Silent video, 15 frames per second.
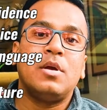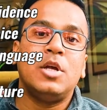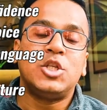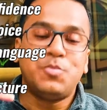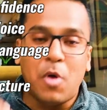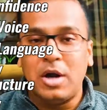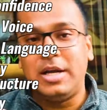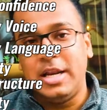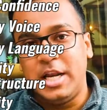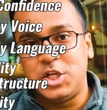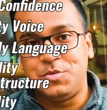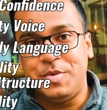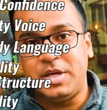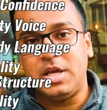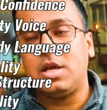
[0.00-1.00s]

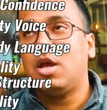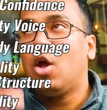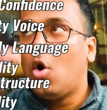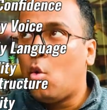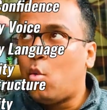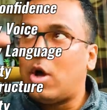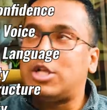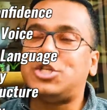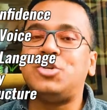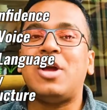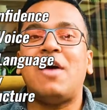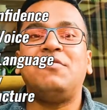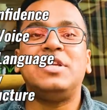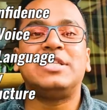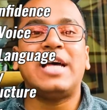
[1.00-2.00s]
spontaneous speaking. Once
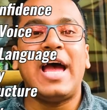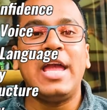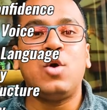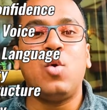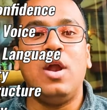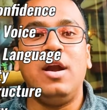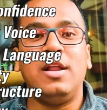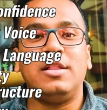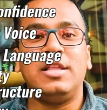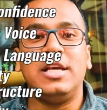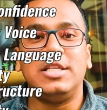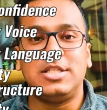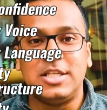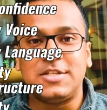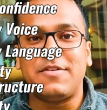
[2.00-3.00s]
you have these high quality
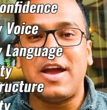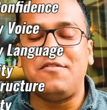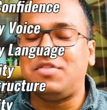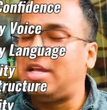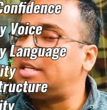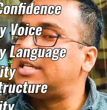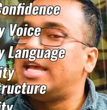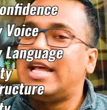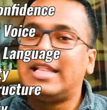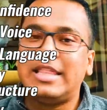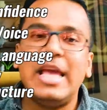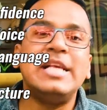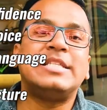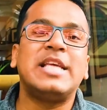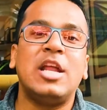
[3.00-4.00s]
things, these five things,
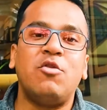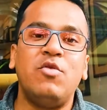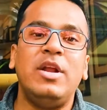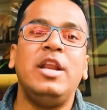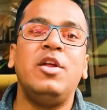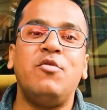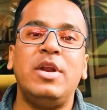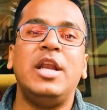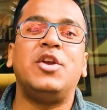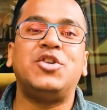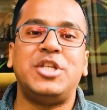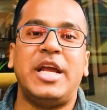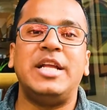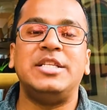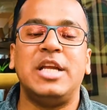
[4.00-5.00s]
things can really, really
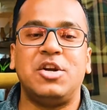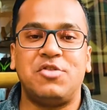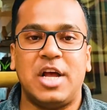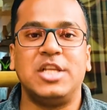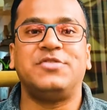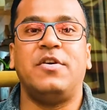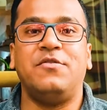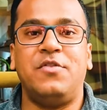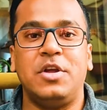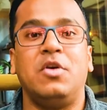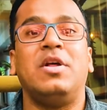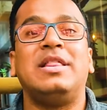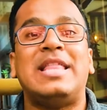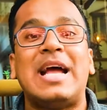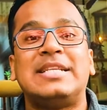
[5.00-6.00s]
change and transform for
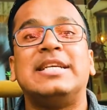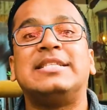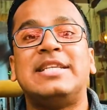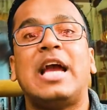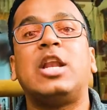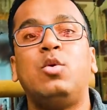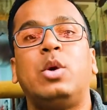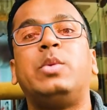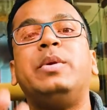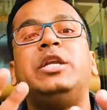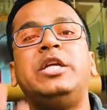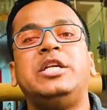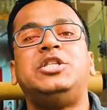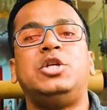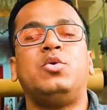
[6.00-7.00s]
you. And that's exactly what we
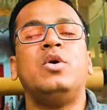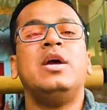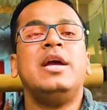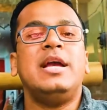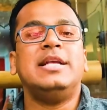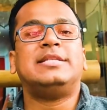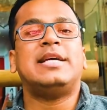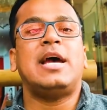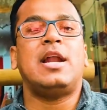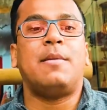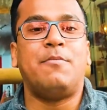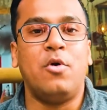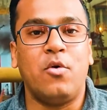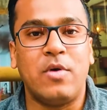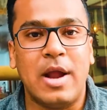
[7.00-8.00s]
teach you inside
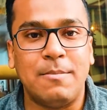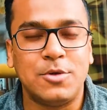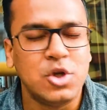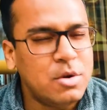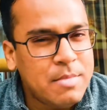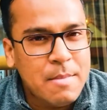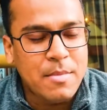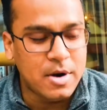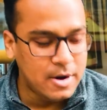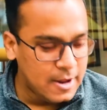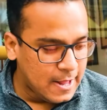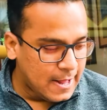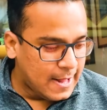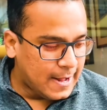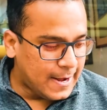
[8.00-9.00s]
our program. So remember,
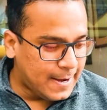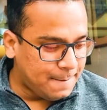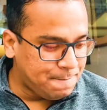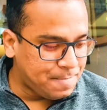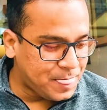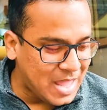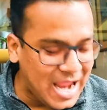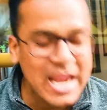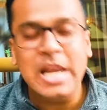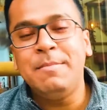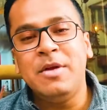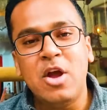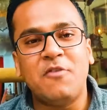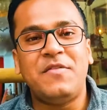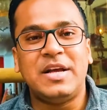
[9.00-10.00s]
uh, the
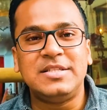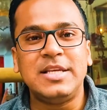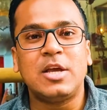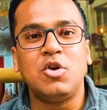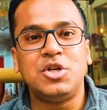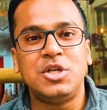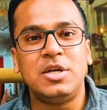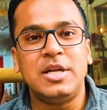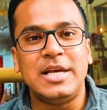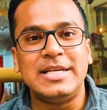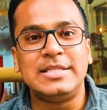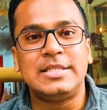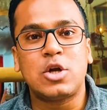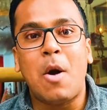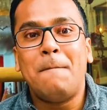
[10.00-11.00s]
enemy of execution
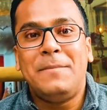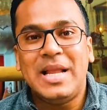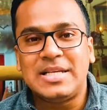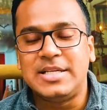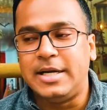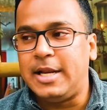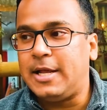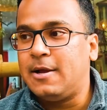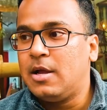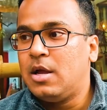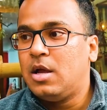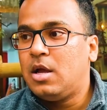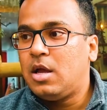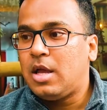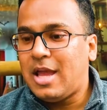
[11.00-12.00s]
is complexity.
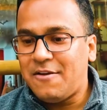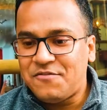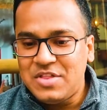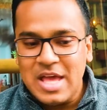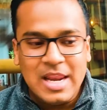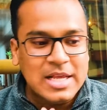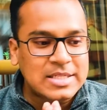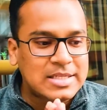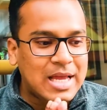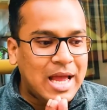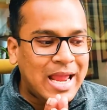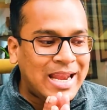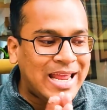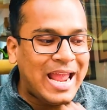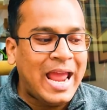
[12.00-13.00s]
If there is
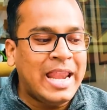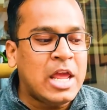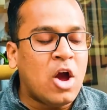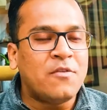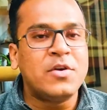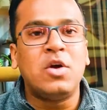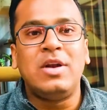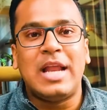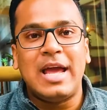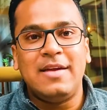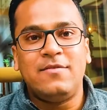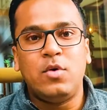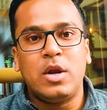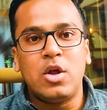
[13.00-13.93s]
an area of your life where